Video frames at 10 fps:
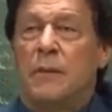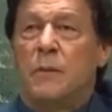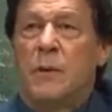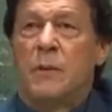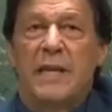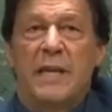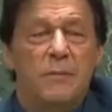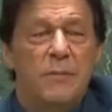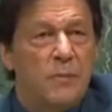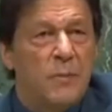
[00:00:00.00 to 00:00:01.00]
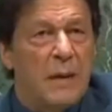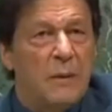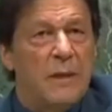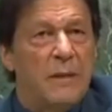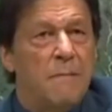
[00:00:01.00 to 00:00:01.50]
when we came to
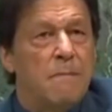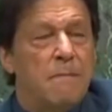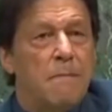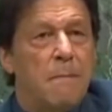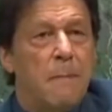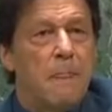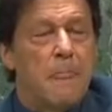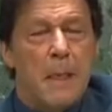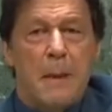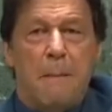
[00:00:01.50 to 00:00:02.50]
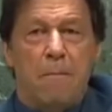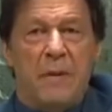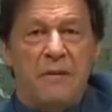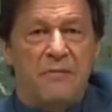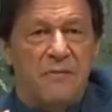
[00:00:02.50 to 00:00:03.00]
power,
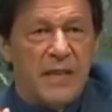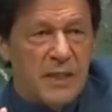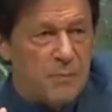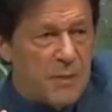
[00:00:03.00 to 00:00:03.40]
my first